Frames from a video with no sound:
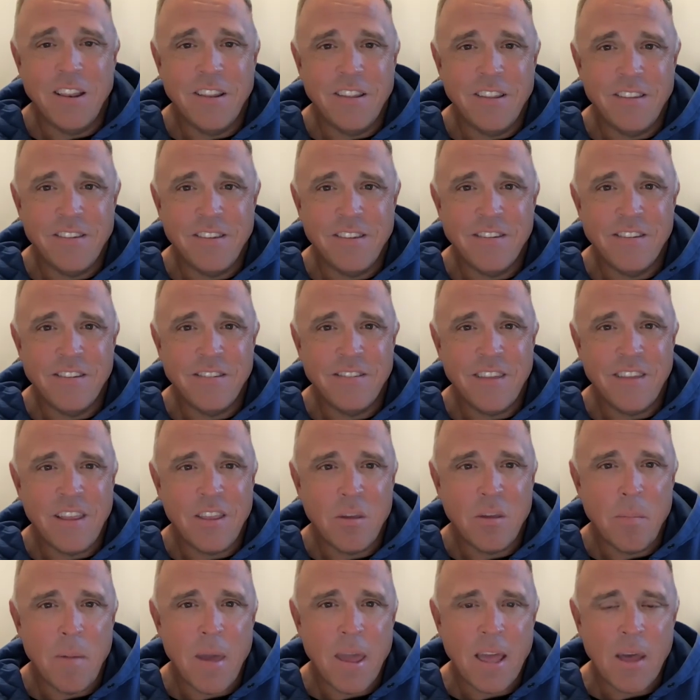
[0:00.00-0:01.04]
the decisions that
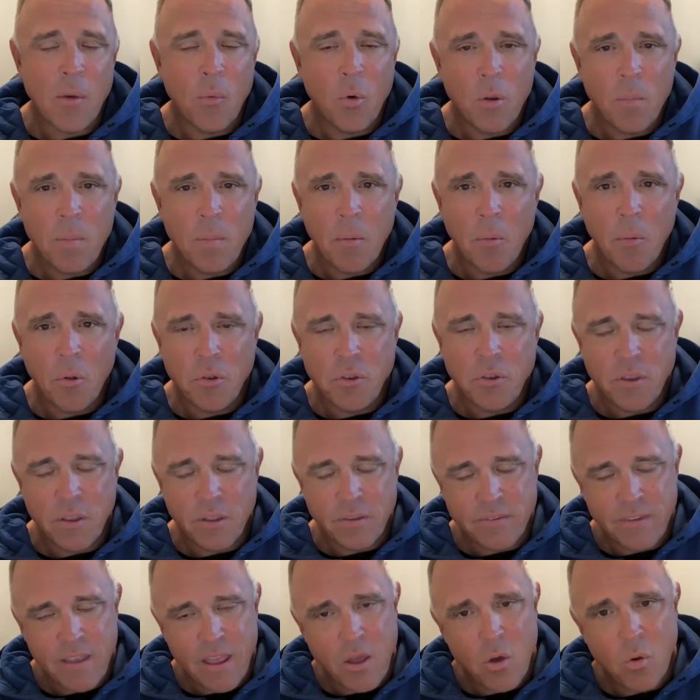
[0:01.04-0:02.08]
you make, I want to be able to
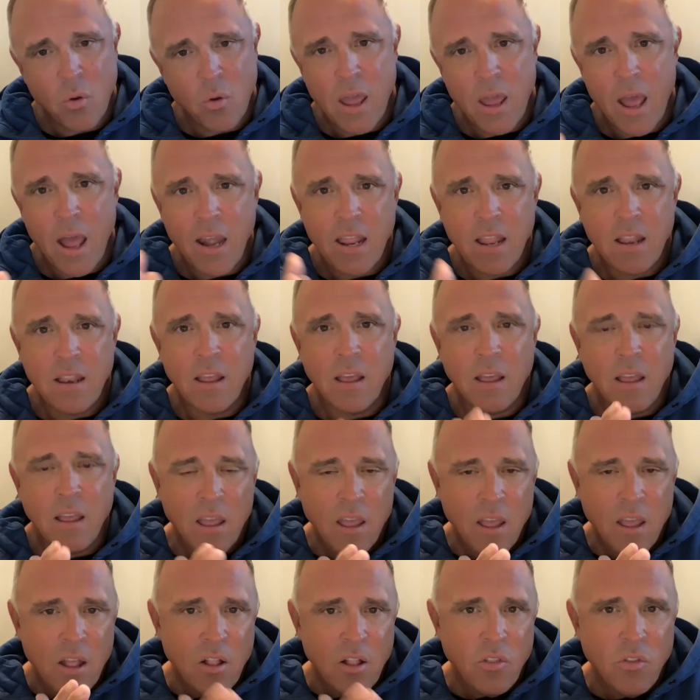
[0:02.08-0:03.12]
say, okay, I need to
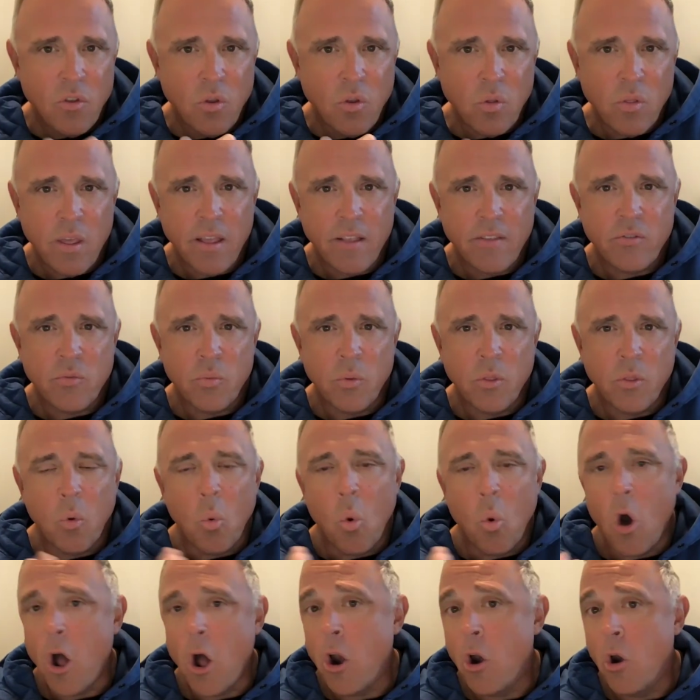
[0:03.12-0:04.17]
do this when the
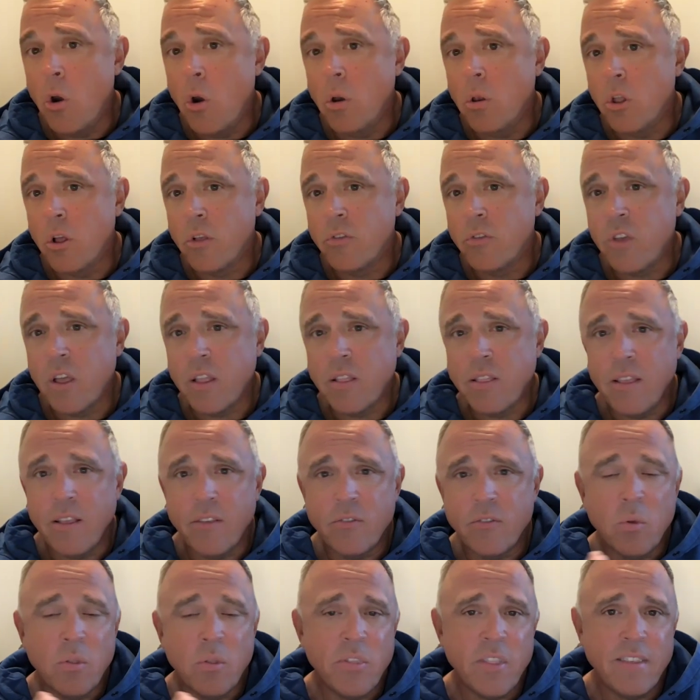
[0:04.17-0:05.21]
water looks like
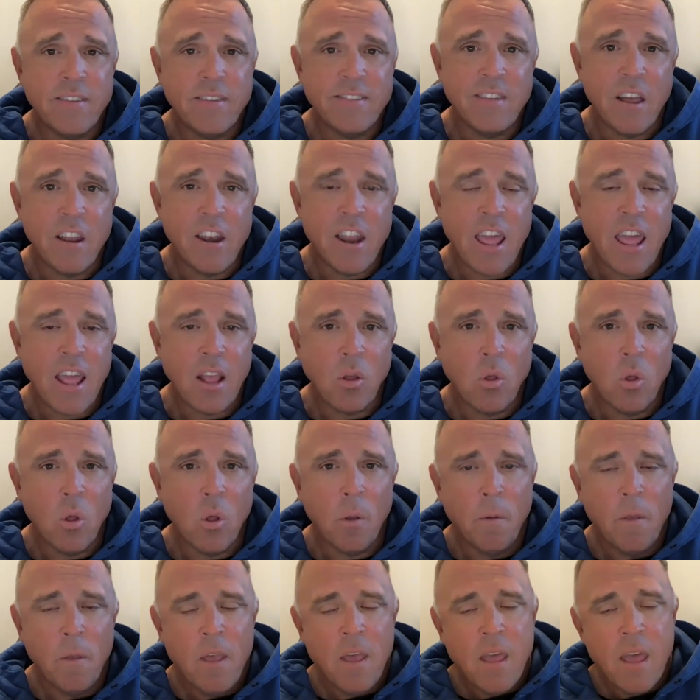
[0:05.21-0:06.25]
this with this sun
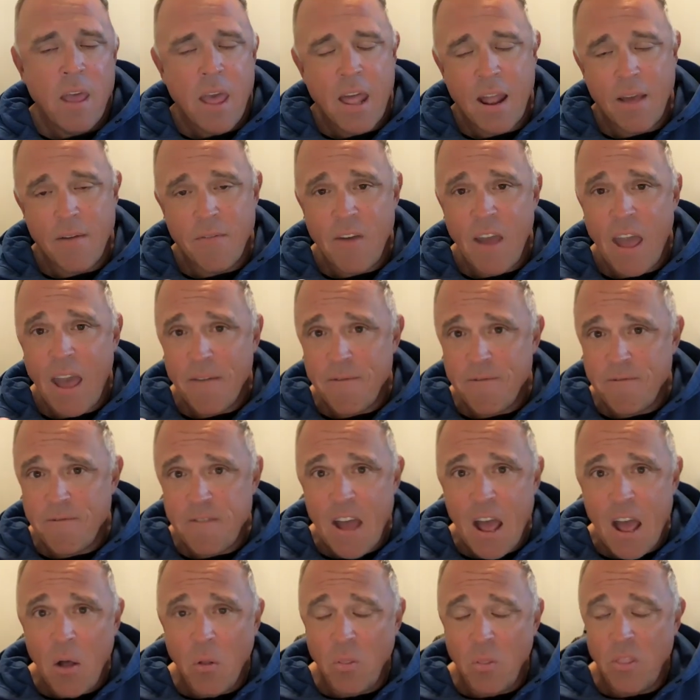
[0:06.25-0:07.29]
angle. And I've have
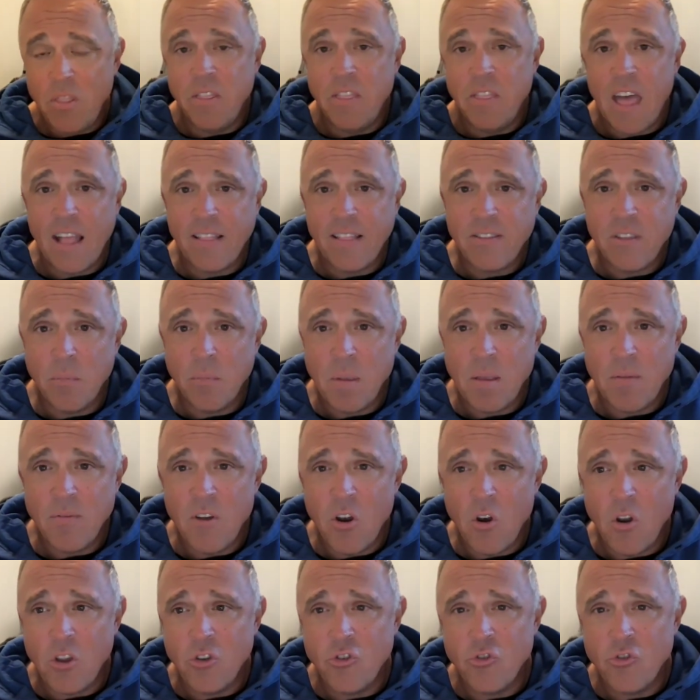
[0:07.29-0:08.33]
found that to be
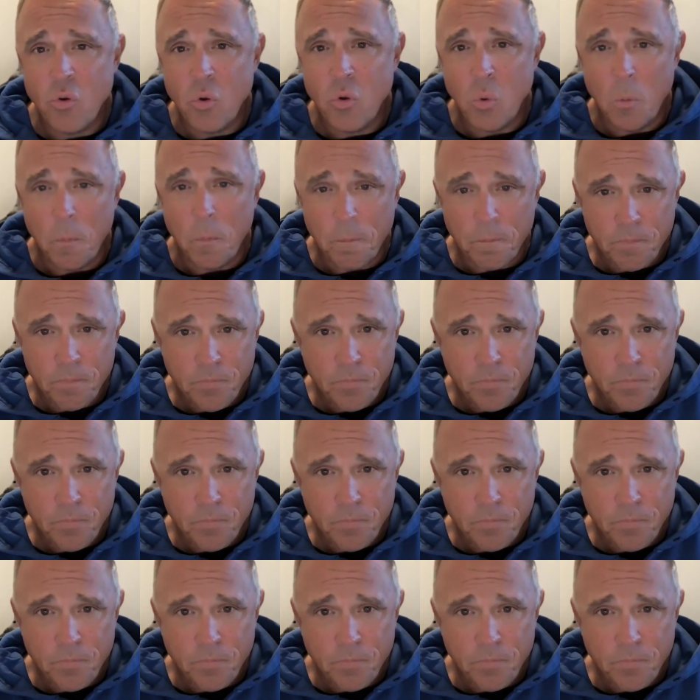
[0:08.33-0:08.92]
very true.